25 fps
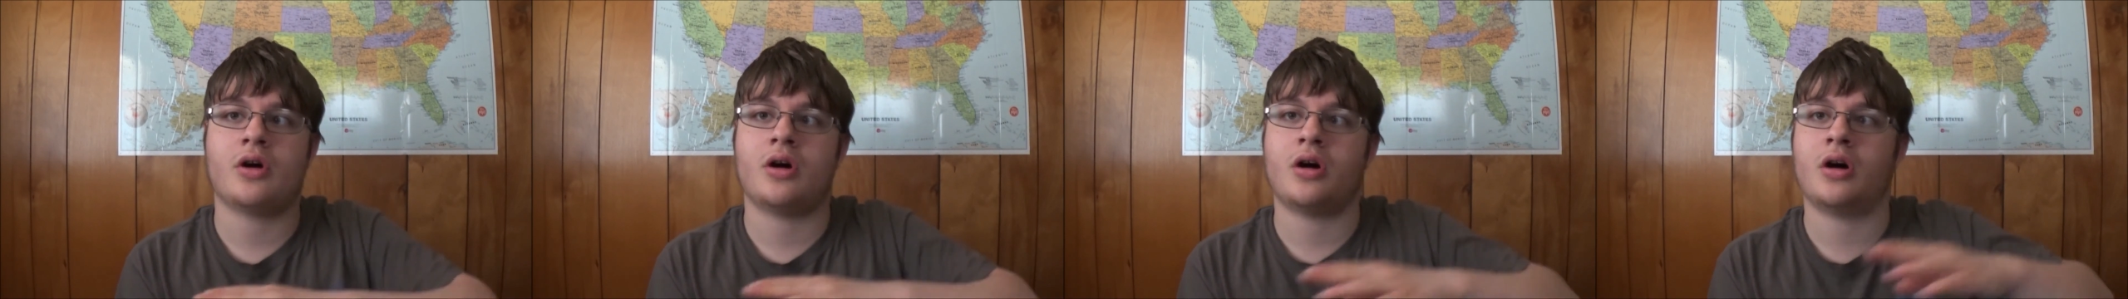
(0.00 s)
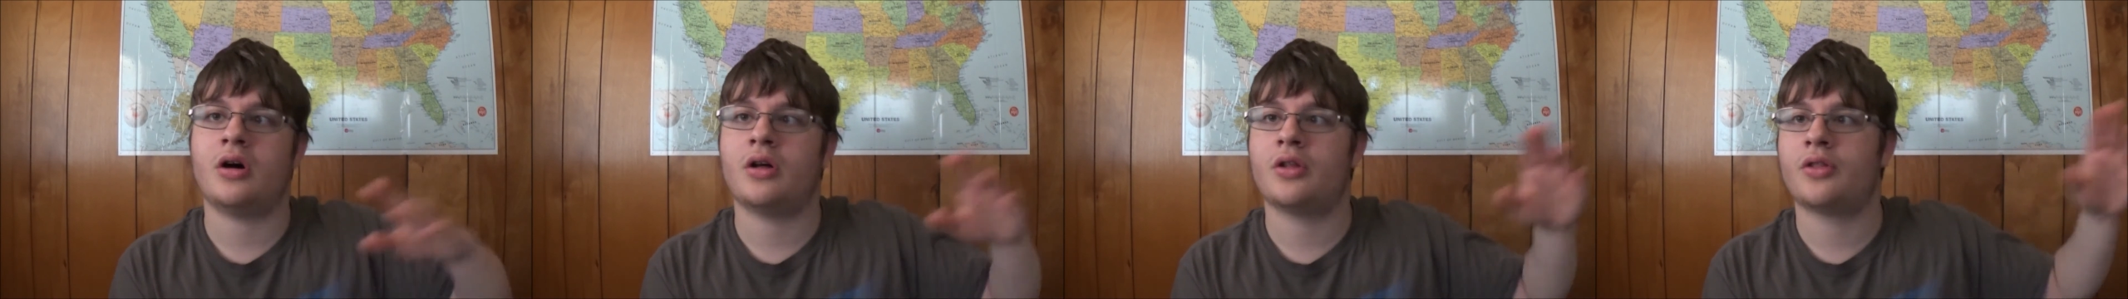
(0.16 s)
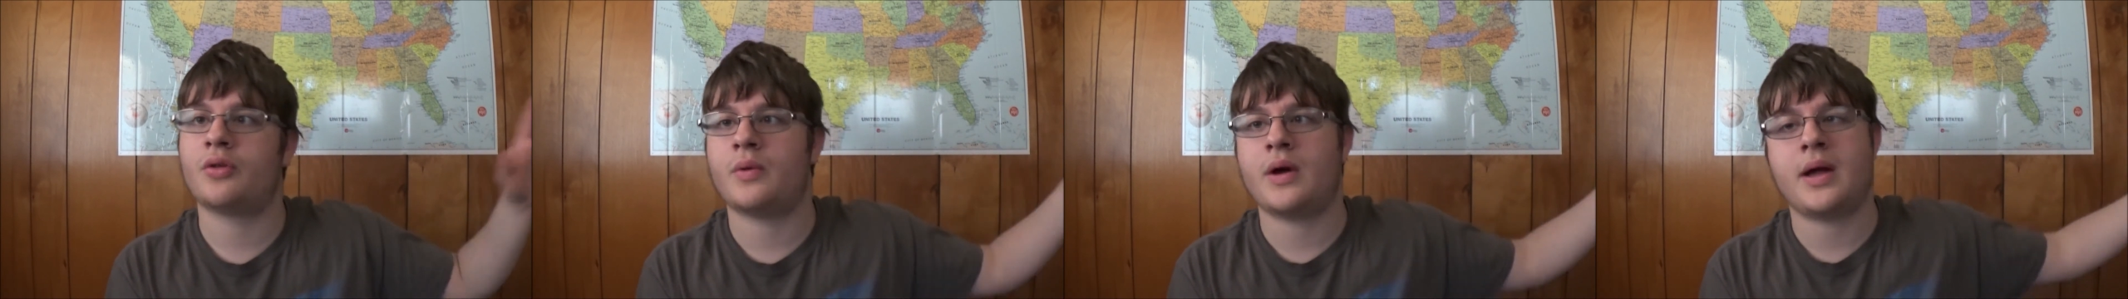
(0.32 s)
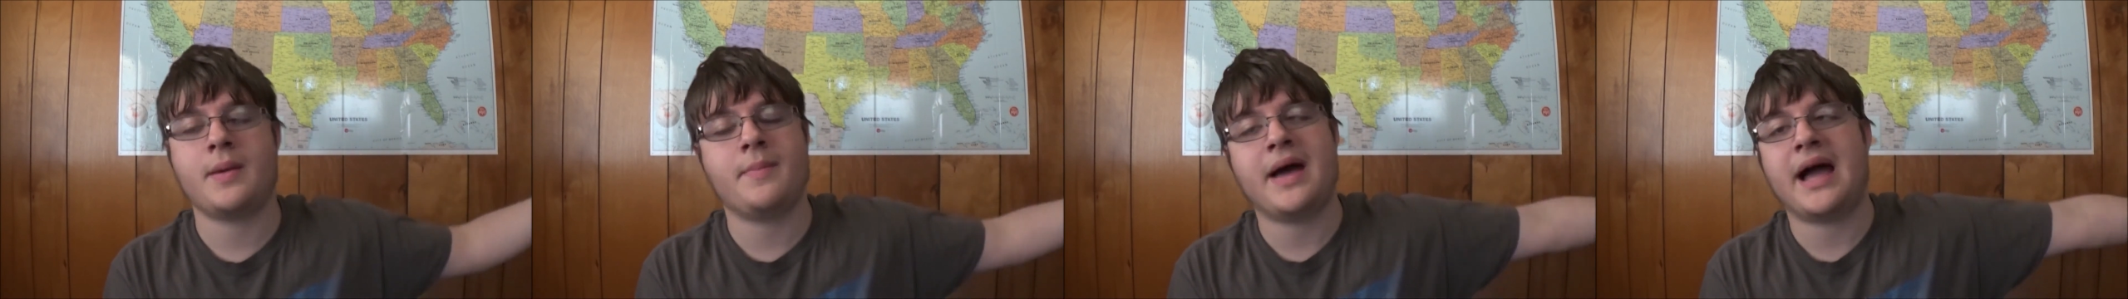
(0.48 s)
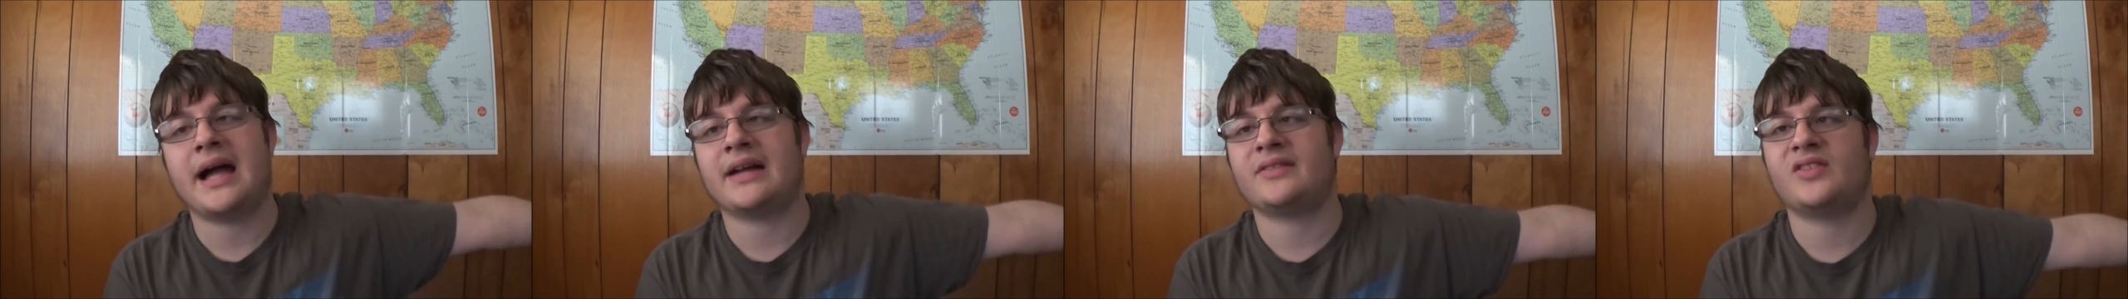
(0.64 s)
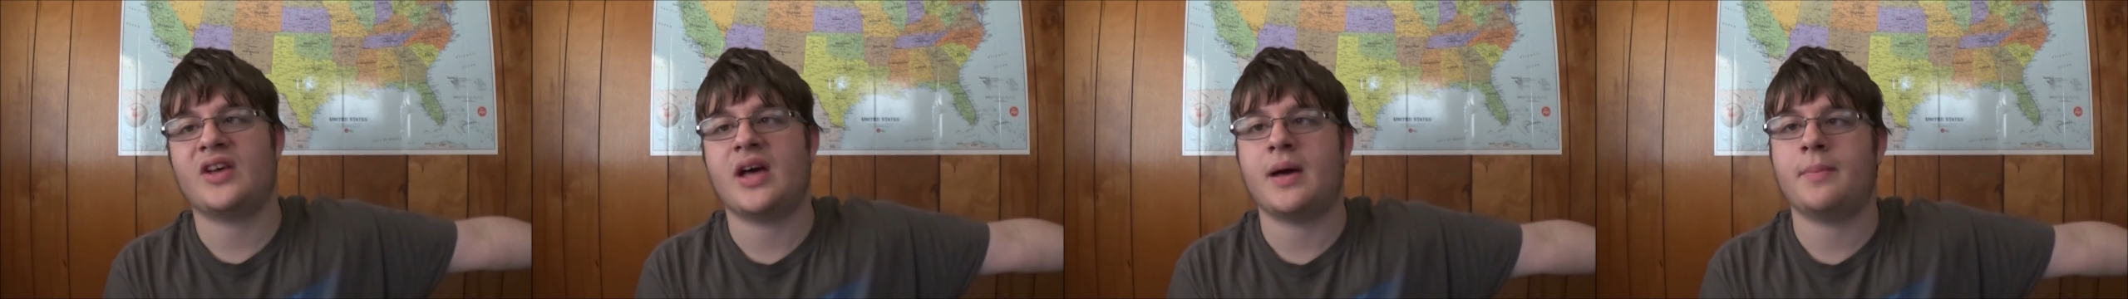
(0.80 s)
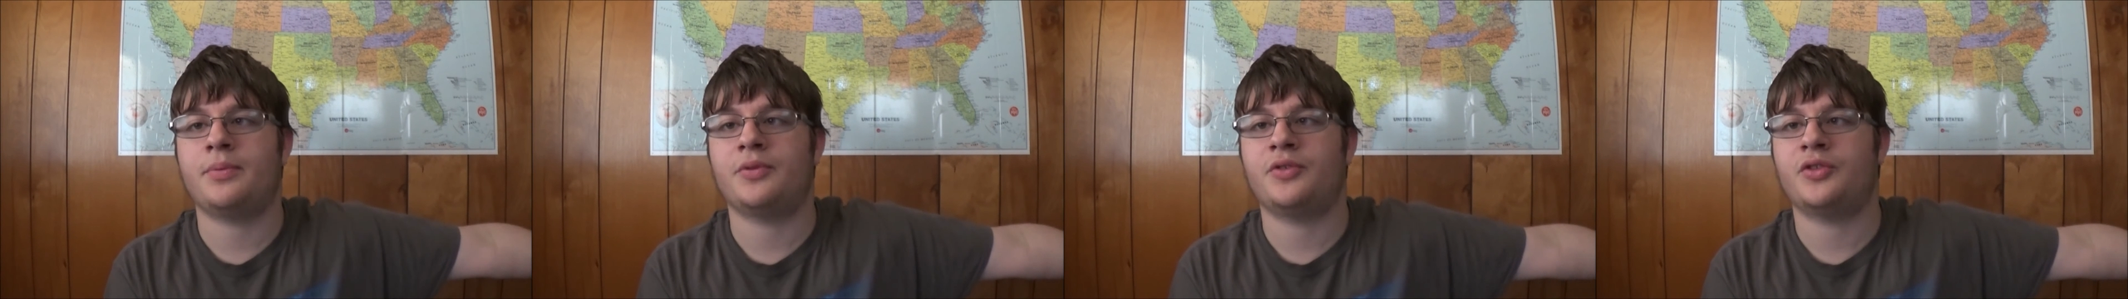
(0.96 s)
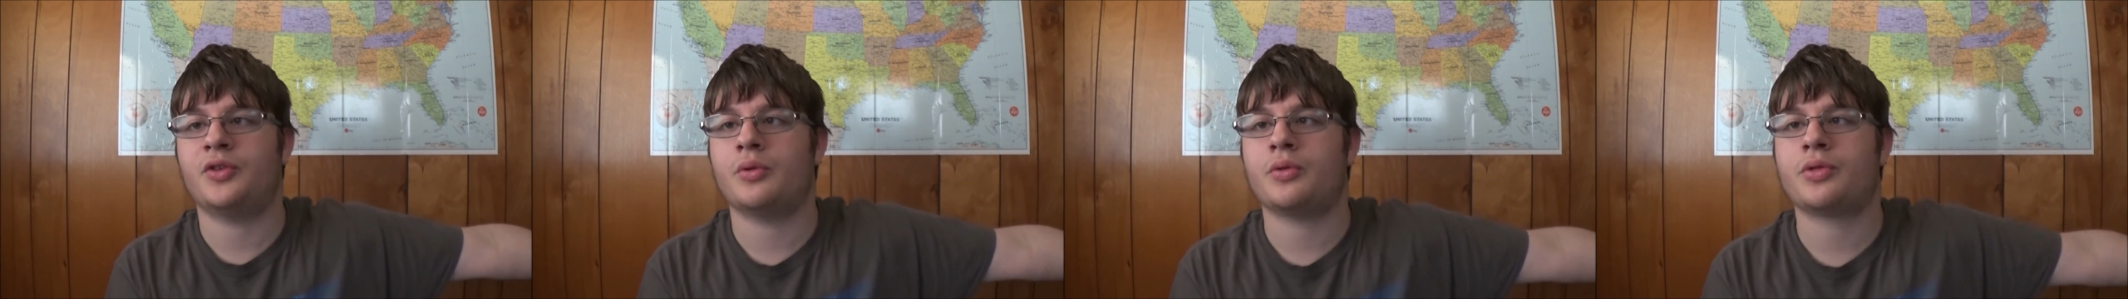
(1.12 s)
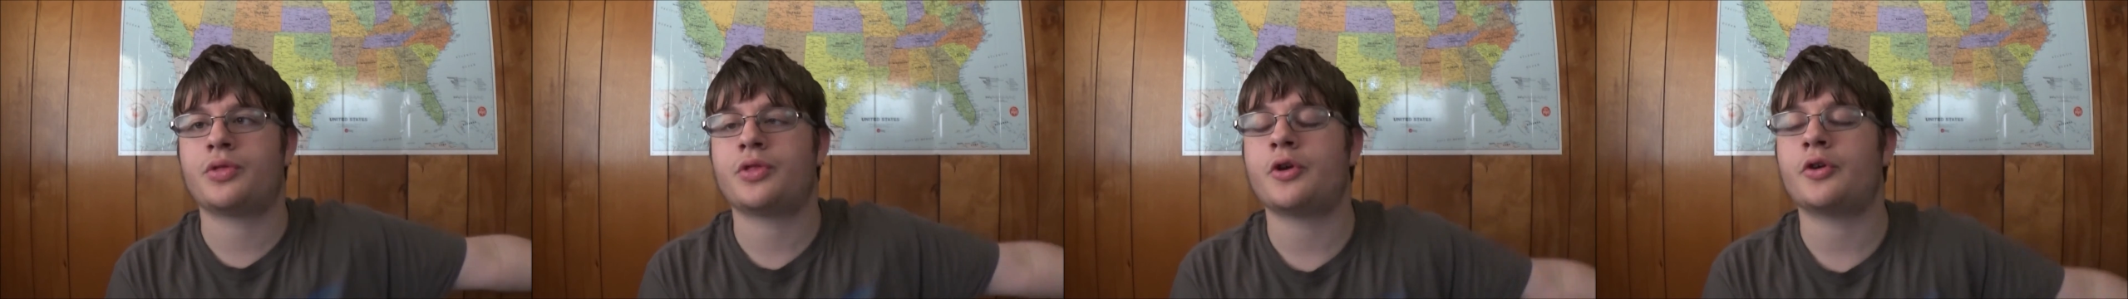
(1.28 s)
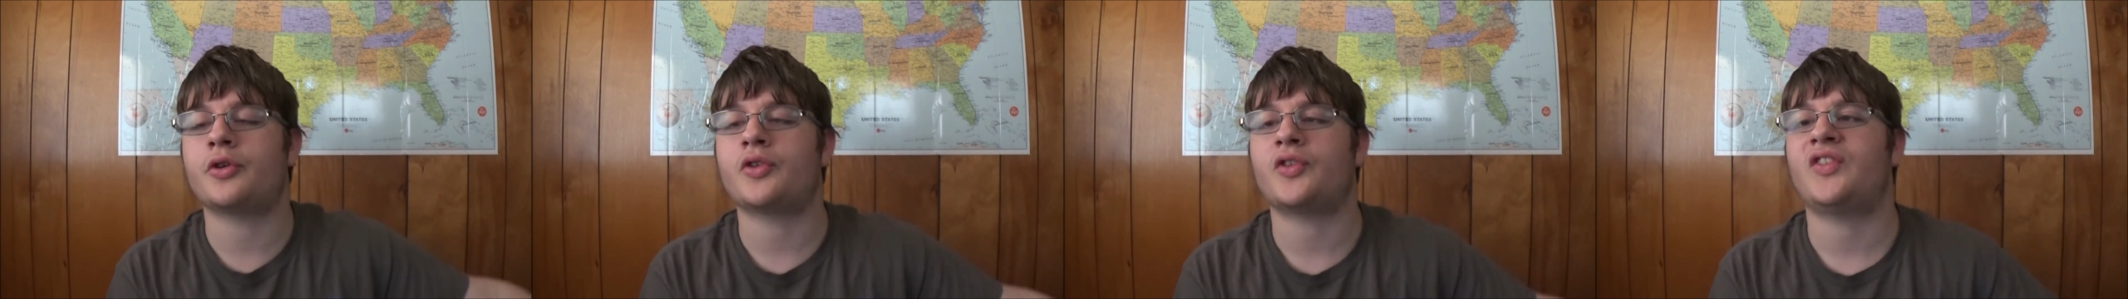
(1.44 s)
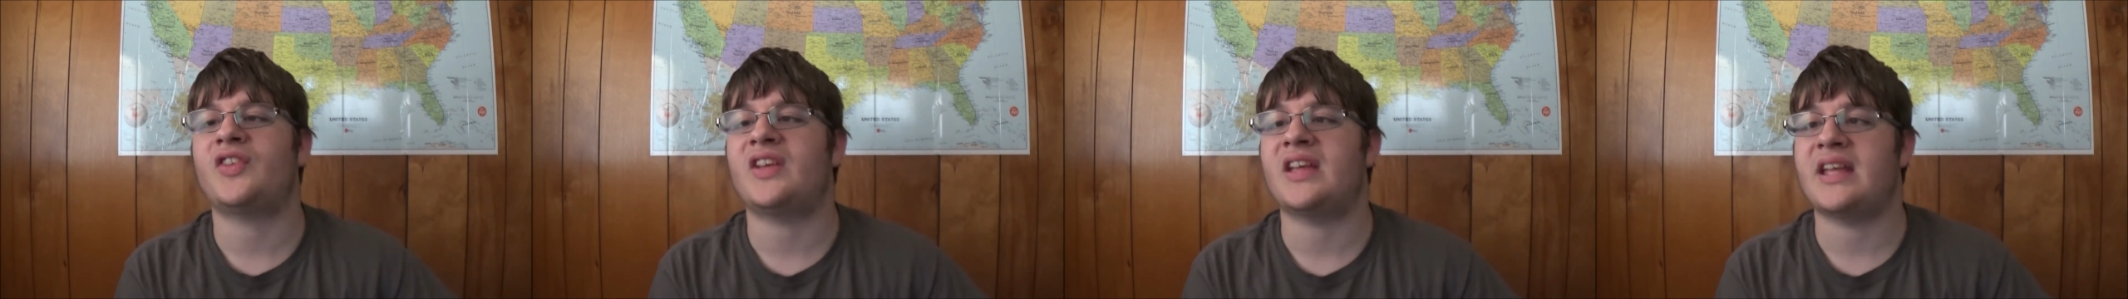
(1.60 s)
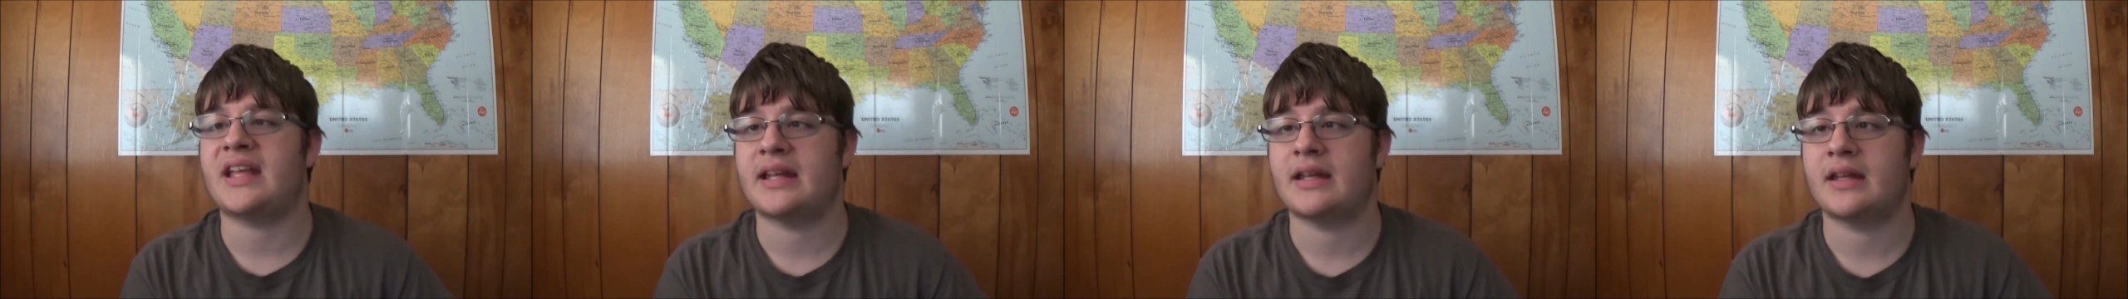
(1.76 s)
all the way back to episode
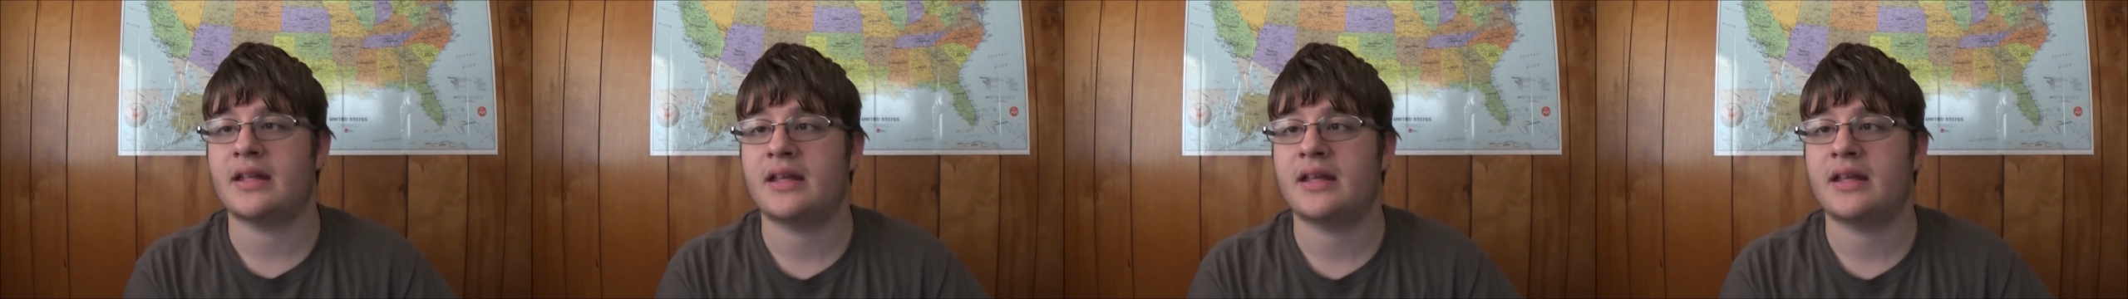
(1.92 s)
13.